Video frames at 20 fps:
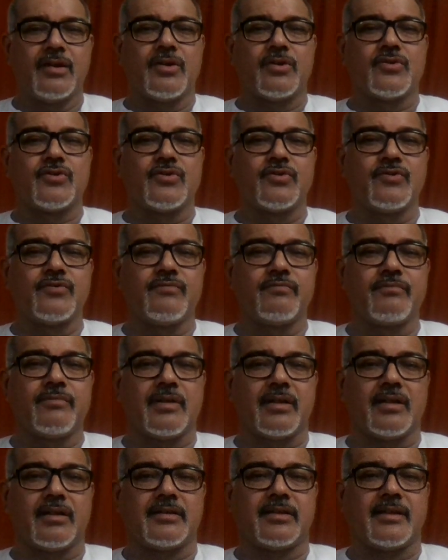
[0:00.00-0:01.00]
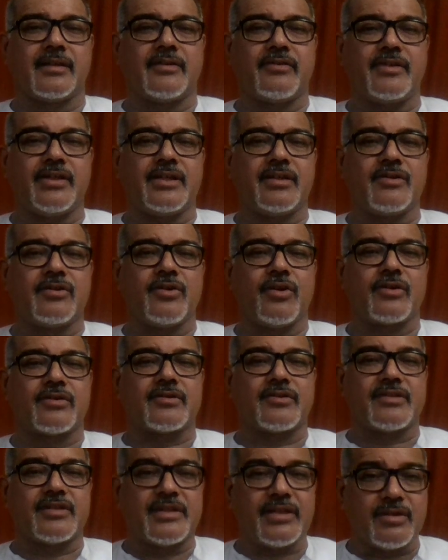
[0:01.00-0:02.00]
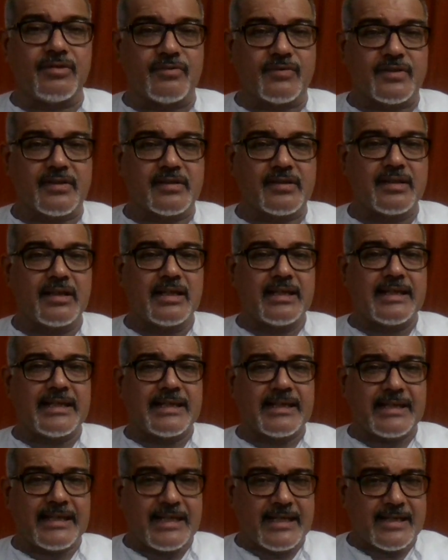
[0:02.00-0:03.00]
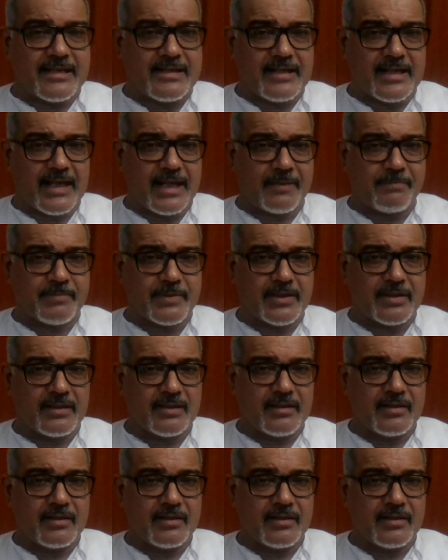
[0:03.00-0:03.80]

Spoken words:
whom the Greek god Zeus kidnapped